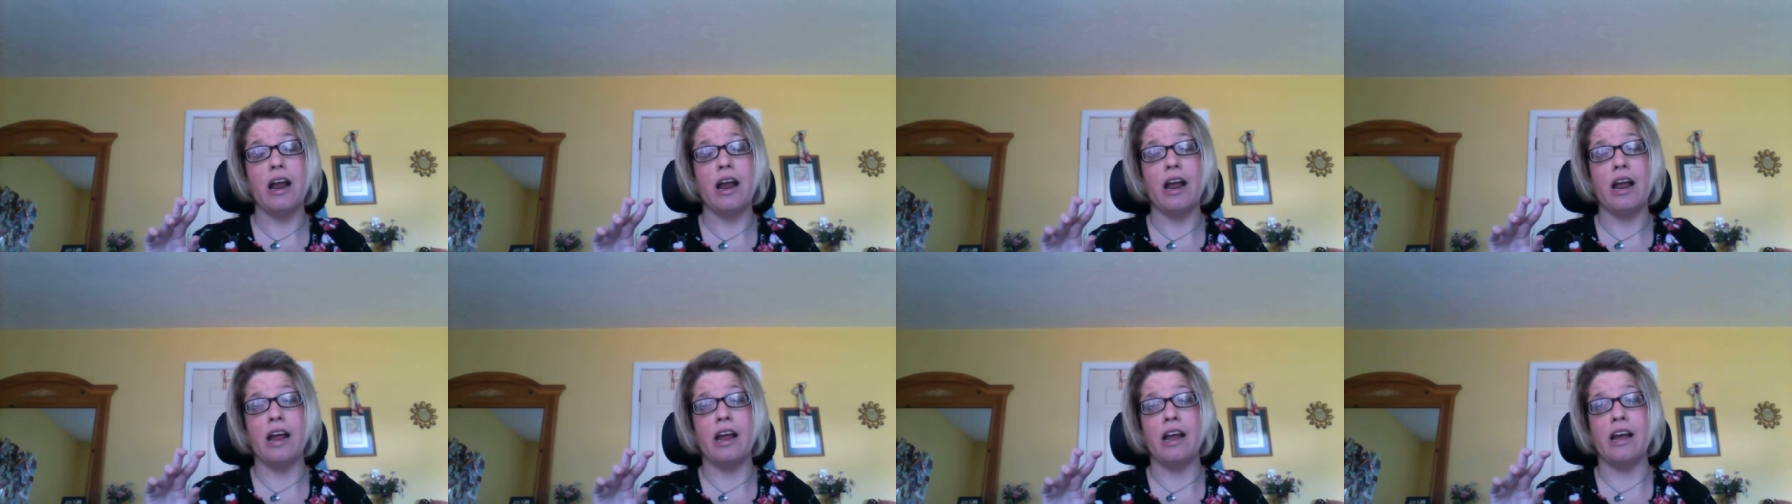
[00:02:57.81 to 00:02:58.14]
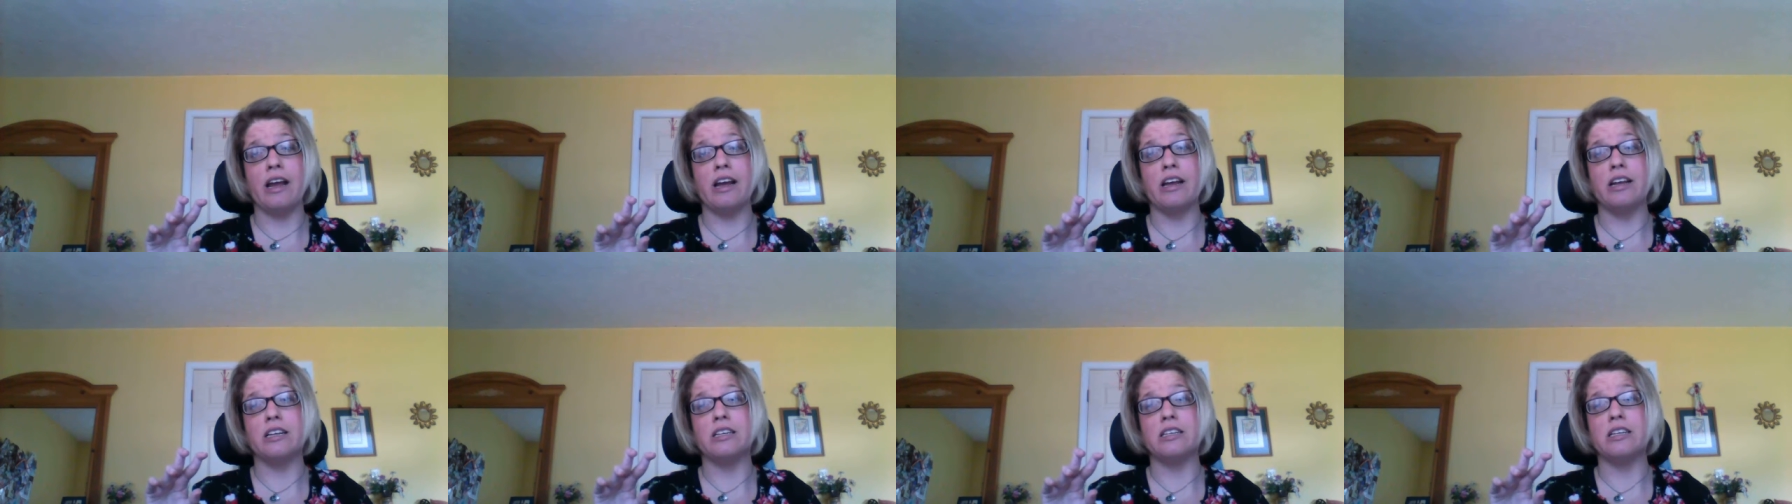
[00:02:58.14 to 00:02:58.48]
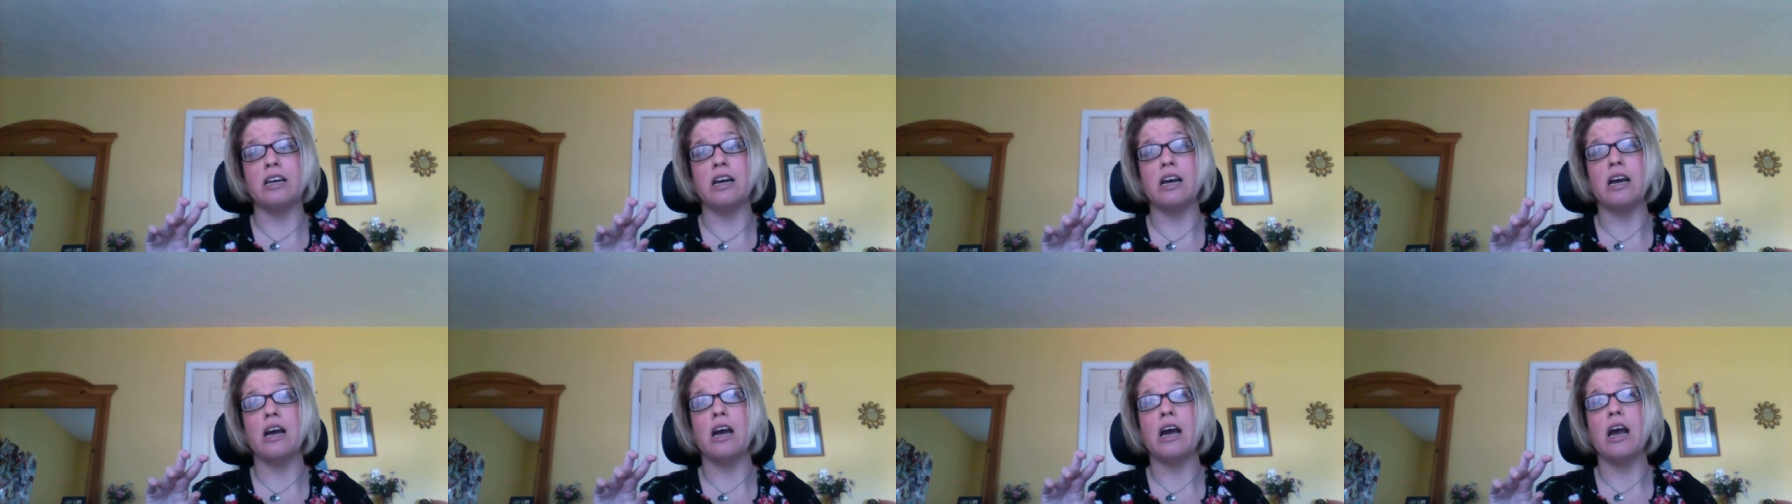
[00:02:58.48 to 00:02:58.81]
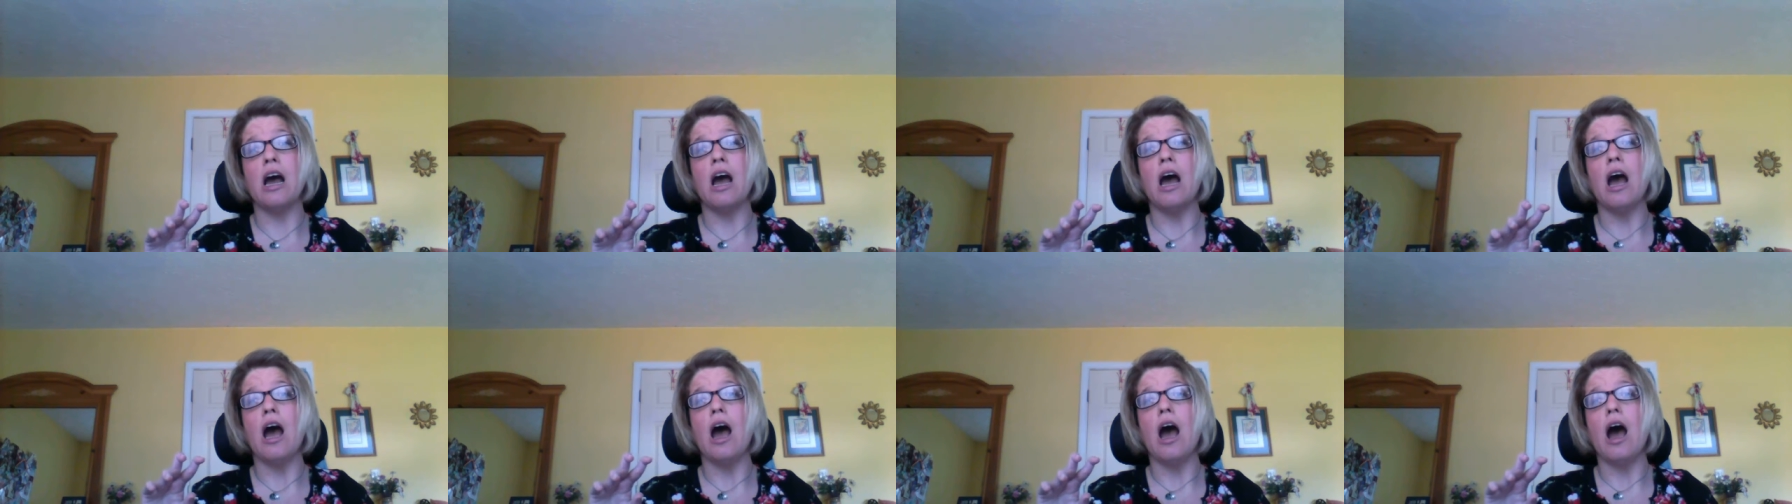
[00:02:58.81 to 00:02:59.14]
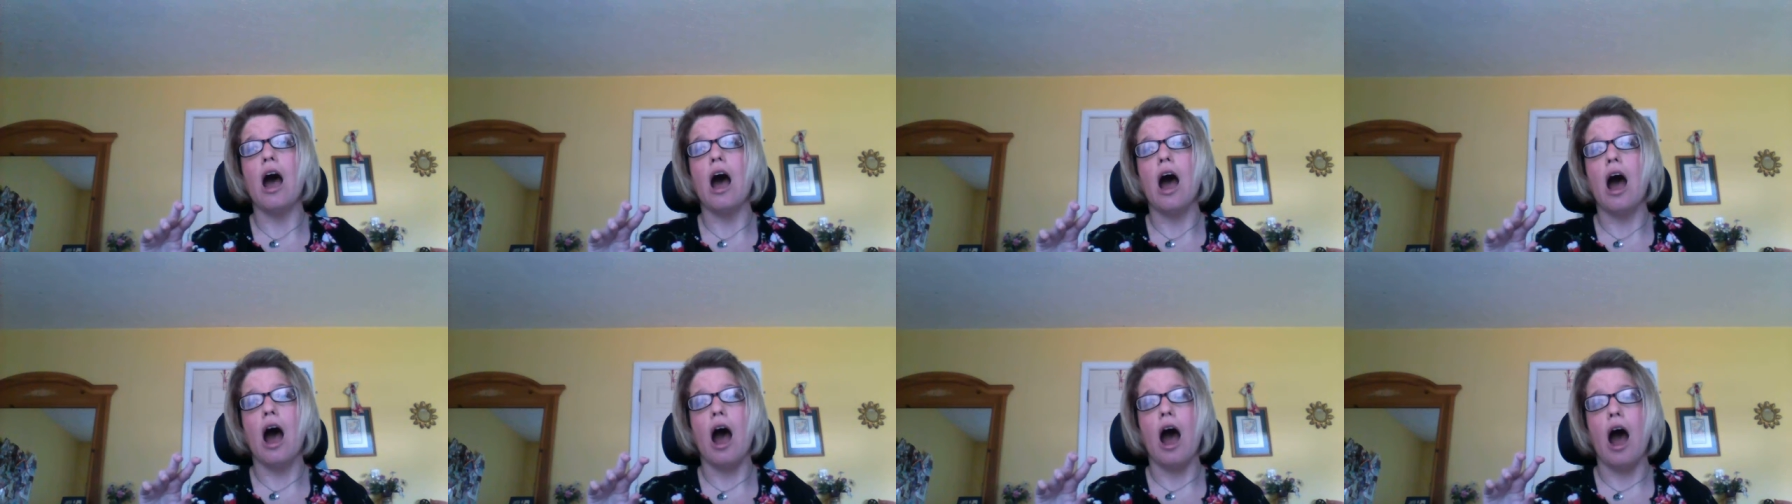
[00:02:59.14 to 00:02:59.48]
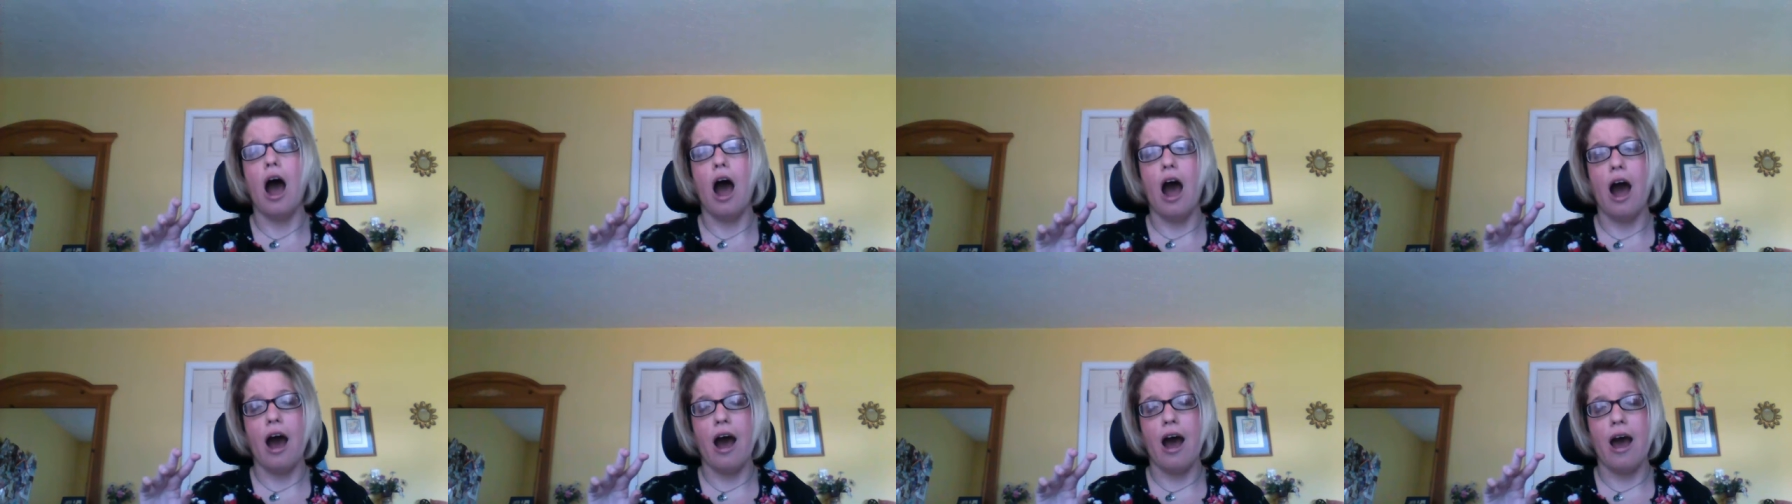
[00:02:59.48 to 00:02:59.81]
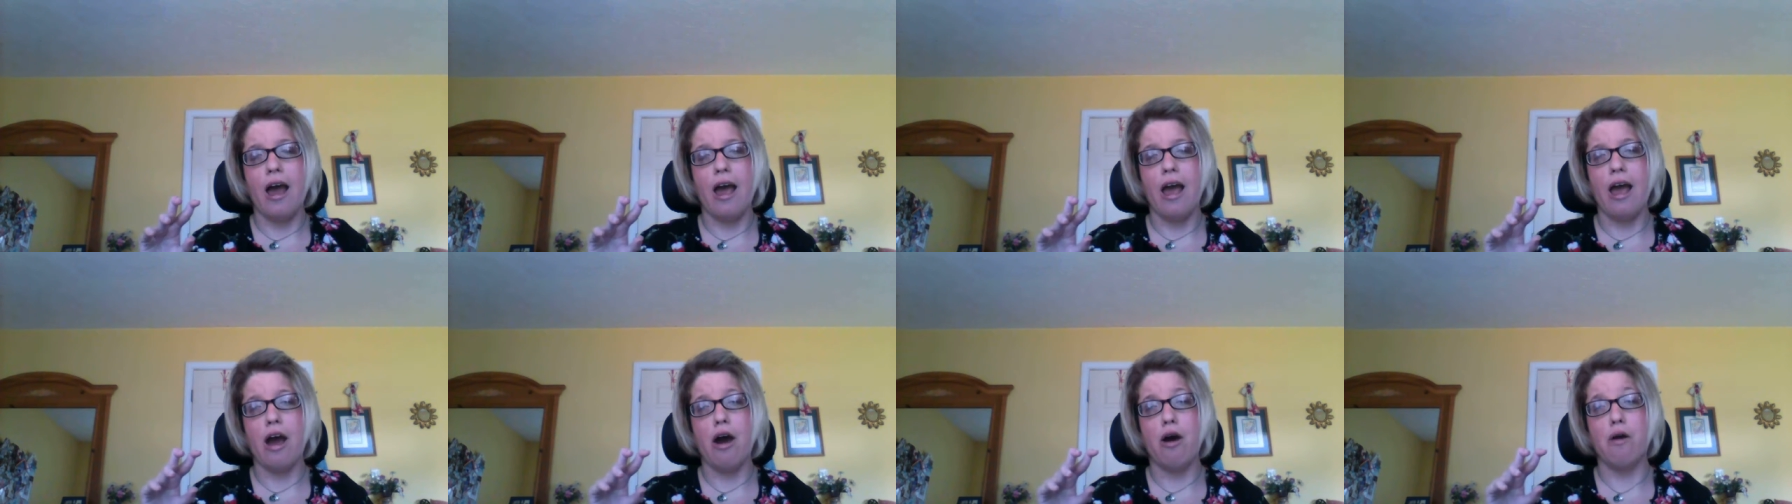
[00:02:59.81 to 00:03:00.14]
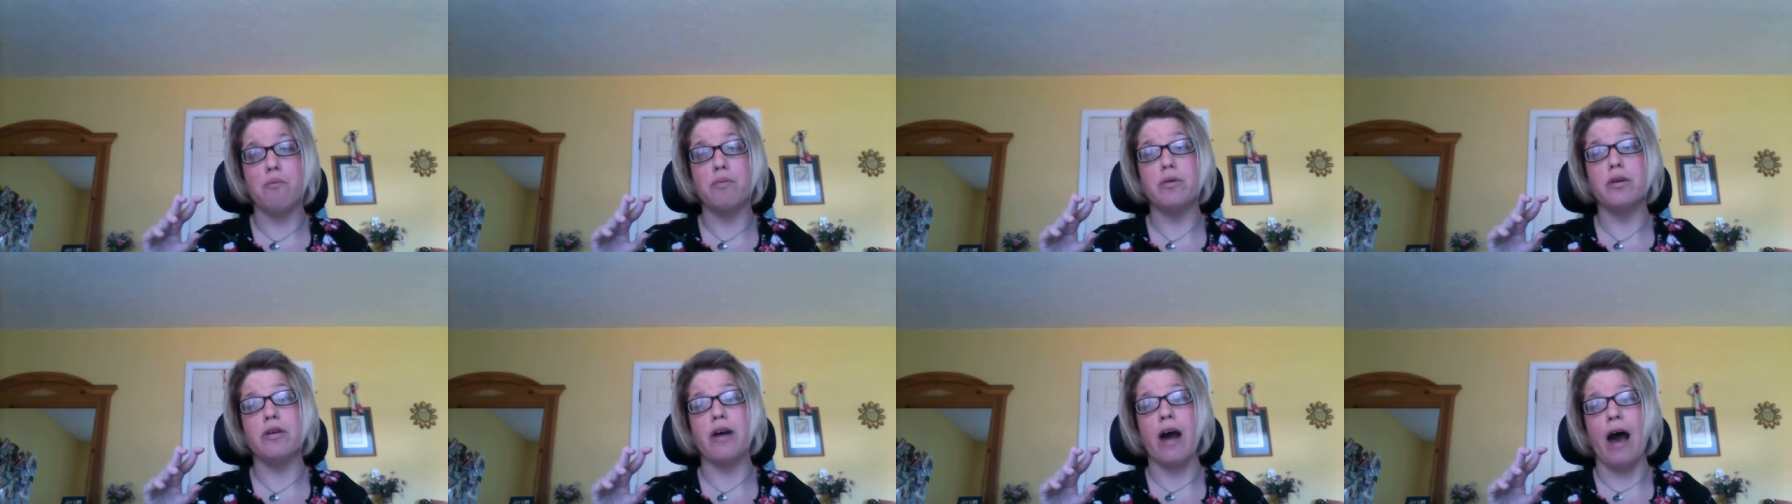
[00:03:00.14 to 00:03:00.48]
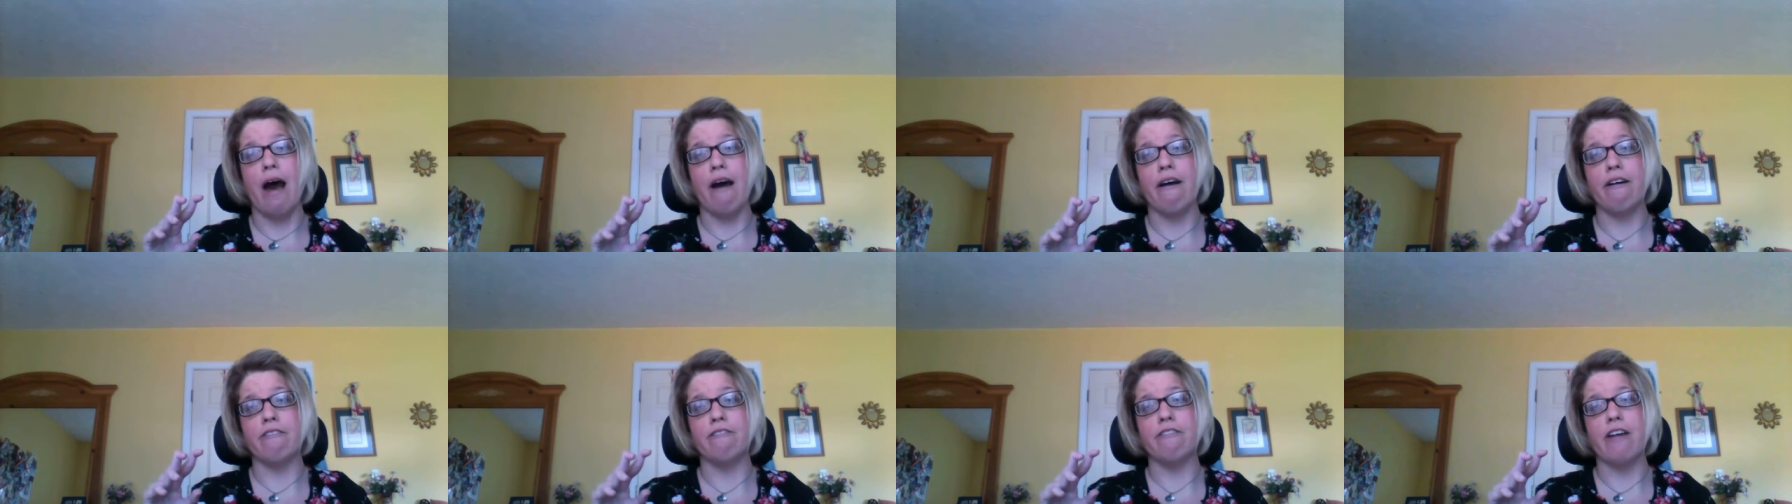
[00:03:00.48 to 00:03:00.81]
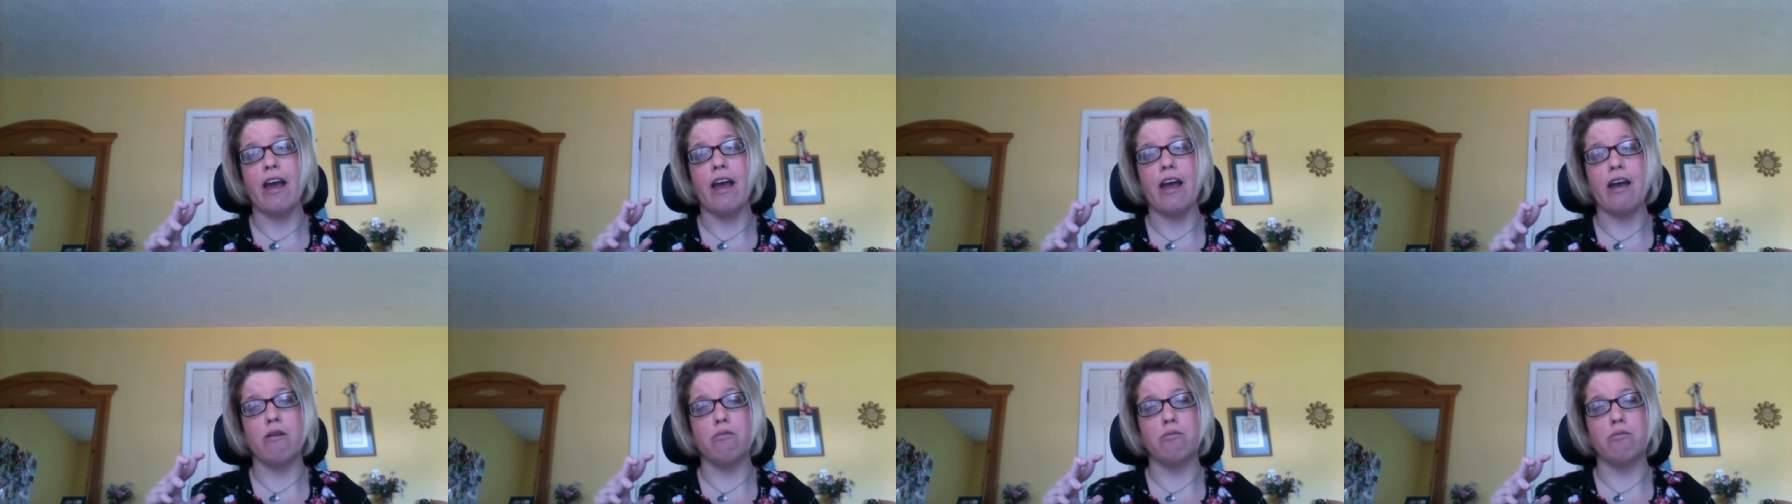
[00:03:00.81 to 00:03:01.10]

and I hope you have a